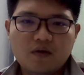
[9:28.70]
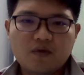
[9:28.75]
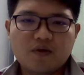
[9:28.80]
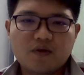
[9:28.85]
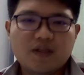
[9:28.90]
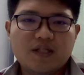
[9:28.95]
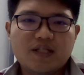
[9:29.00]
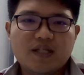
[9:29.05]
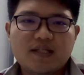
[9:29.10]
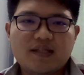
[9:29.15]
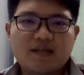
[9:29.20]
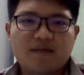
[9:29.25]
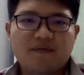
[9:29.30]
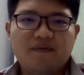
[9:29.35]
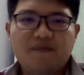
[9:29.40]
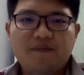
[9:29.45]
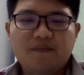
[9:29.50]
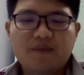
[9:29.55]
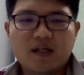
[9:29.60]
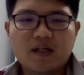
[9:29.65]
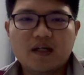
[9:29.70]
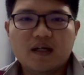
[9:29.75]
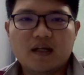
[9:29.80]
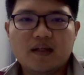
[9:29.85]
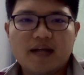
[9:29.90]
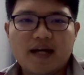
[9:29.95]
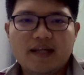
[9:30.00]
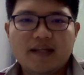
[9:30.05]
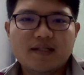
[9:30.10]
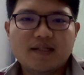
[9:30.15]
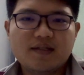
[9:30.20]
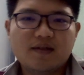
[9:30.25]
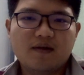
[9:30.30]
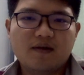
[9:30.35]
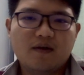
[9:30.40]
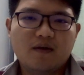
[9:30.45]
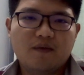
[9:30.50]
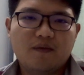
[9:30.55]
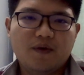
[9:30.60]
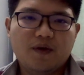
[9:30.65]
adjust the tightness
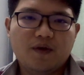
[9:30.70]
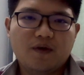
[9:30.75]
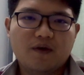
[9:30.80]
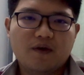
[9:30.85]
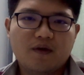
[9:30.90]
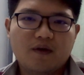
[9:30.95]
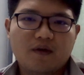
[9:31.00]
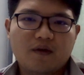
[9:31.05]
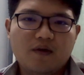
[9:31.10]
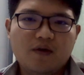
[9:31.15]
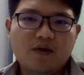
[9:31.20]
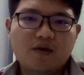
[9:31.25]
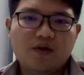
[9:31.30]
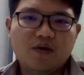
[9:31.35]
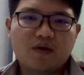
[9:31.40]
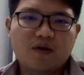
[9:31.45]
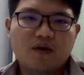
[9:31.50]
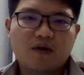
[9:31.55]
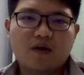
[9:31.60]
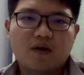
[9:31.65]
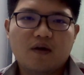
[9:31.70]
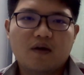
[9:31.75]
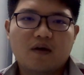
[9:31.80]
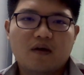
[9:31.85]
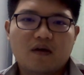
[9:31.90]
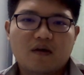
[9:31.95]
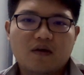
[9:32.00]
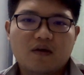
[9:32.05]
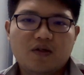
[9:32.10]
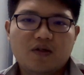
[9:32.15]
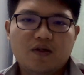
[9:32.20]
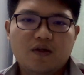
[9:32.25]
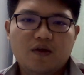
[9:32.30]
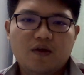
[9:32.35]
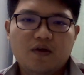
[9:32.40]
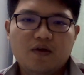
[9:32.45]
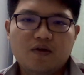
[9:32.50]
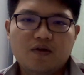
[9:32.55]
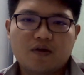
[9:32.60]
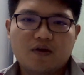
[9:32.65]
of your your
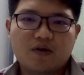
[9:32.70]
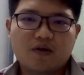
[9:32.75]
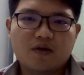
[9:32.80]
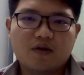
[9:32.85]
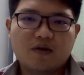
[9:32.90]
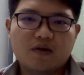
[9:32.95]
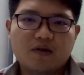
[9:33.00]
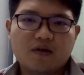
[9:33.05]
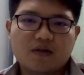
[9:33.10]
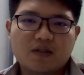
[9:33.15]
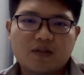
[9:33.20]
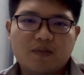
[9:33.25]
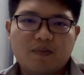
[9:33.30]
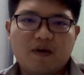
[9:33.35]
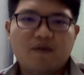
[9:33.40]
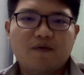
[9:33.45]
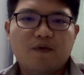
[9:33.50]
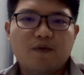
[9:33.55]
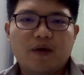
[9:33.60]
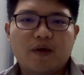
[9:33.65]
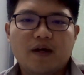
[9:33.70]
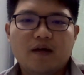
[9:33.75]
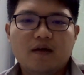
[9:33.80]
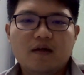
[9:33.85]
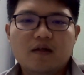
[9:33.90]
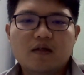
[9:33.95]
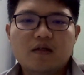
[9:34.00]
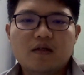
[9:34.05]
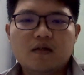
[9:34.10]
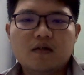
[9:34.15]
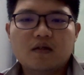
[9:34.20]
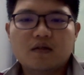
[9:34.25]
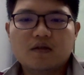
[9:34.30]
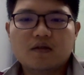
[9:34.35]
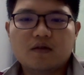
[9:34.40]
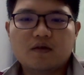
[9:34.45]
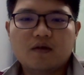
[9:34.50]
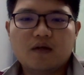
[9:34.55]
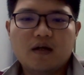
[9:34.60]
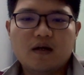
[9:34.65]
smart footwear.
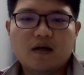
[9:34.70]
So